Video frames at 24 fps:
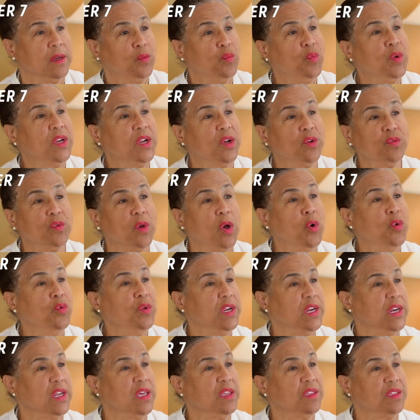We don't own
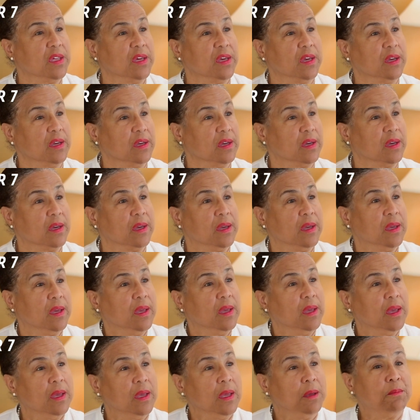anything,
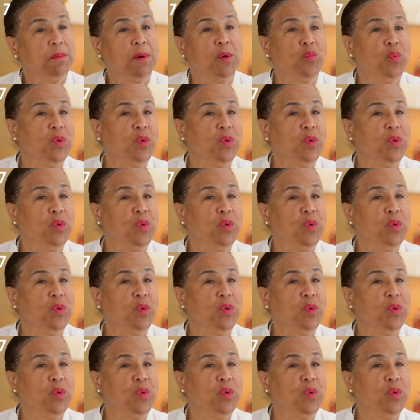but